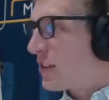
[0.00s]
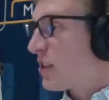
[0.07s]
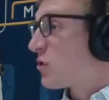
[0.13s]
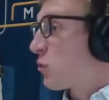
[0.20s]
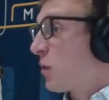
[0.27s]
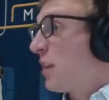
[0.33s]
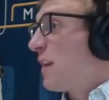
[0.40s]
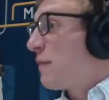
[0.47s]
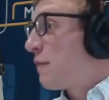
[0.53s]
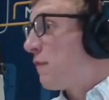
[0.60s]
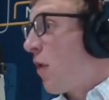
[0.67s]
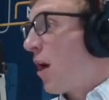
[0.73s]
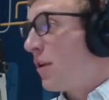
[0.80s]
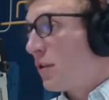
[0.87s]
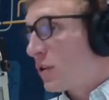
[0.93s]
It's really
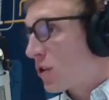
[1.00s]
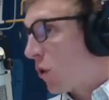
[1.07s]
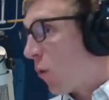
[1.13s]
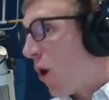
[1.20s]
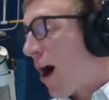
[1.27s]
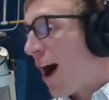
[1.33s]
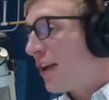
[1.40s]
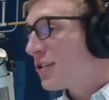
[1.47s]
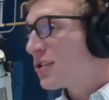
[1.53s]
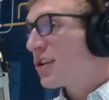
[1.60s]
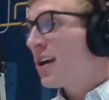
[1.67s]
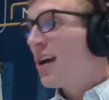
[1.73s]
fun to watch.